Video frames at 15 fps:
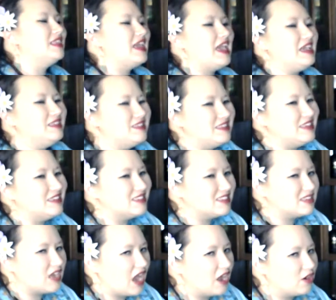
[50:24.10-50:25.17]
AC is
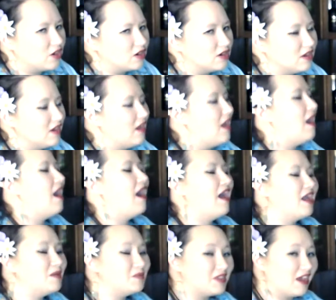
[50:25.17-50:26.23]
tired.
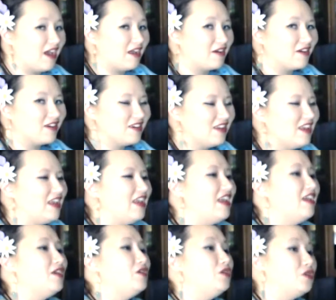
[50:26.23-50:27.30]
I'm tired.
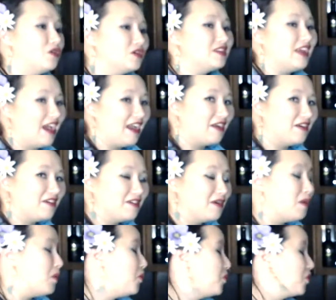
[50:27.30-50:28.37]
You're tired.
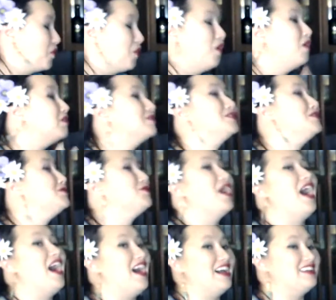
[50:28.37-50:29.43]
We're all too
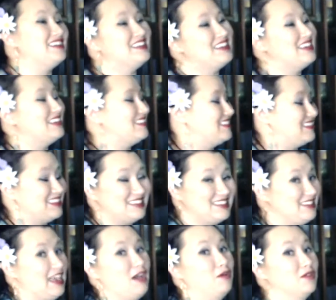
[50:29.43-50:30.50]
hot. It's the South.